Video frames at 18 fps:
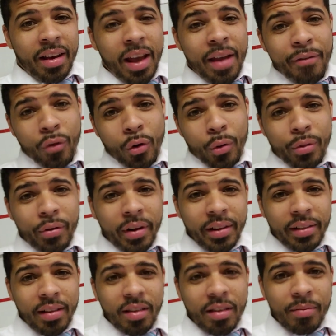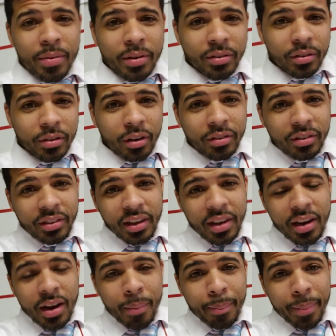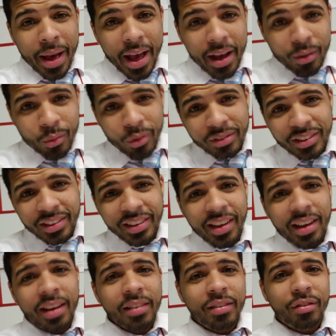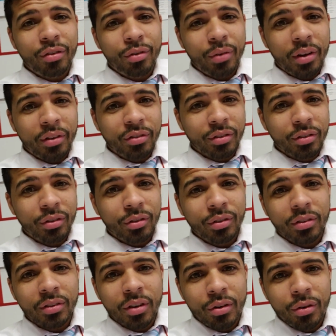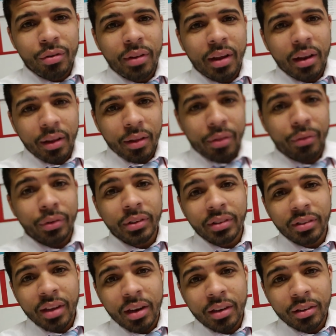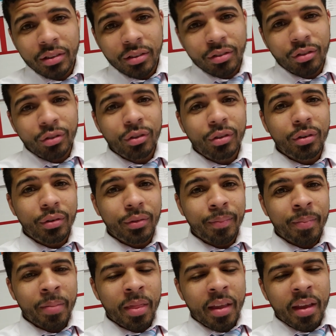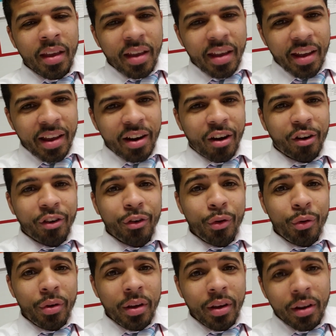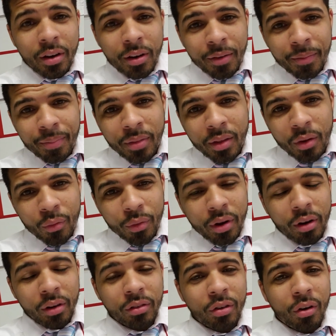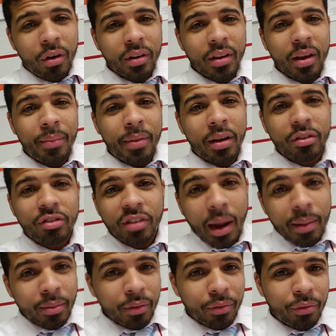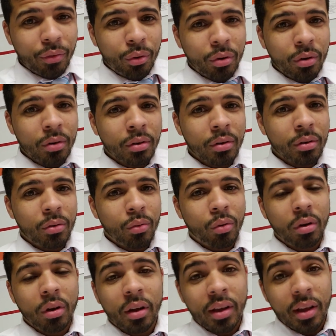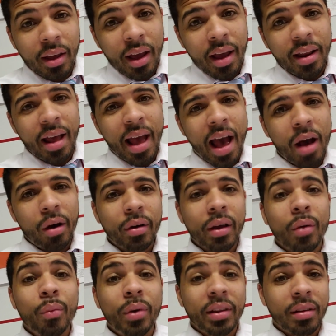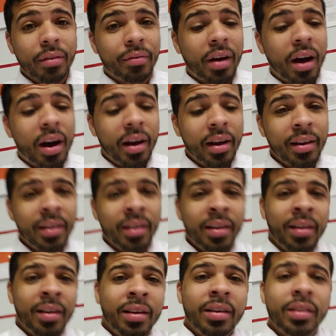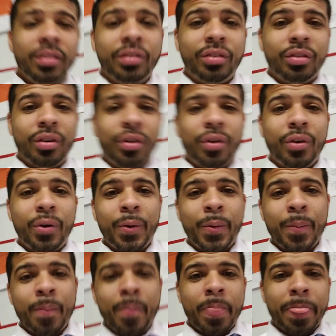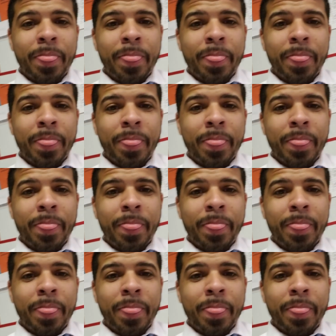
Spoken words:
Hey, fourth grade, this is Mr. Garcia, and I'm back once again to introduce the new Daily 3 Centers to you in our new year. We are talking about Chapter 4. We're looking at how can we divide. So